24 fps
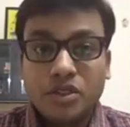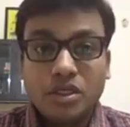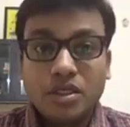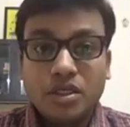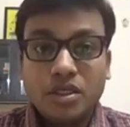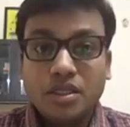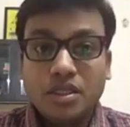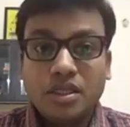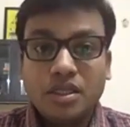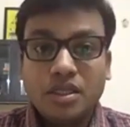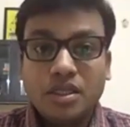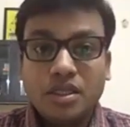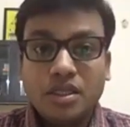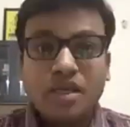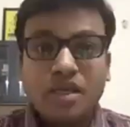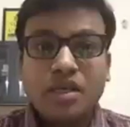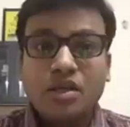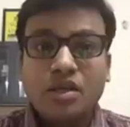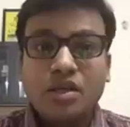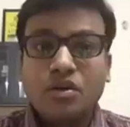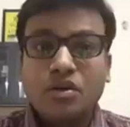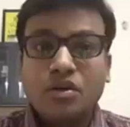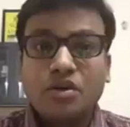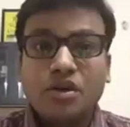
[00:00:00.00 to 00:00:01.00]
and they cannot
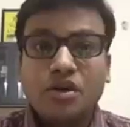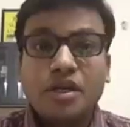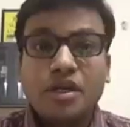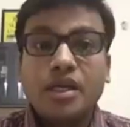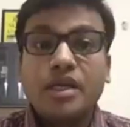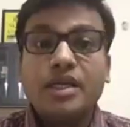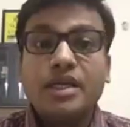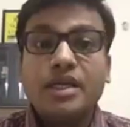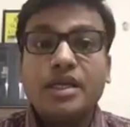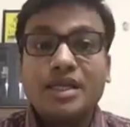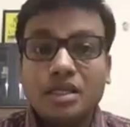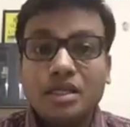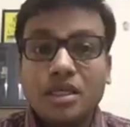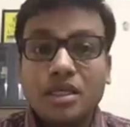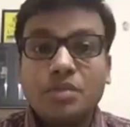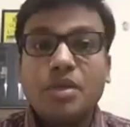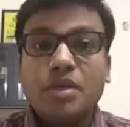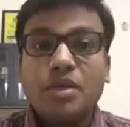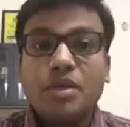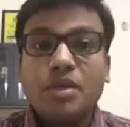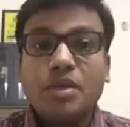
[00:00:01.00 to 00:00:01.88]
really estimate